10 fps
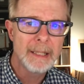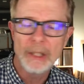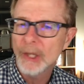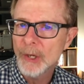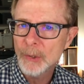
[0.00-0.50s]

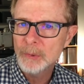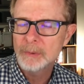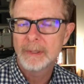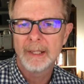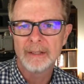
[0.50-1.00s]
low
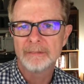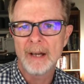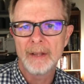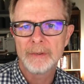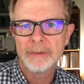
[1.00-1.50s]
in the
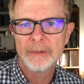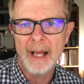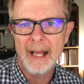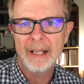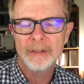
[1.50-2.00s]
father's
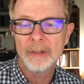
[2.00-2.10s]
eyes,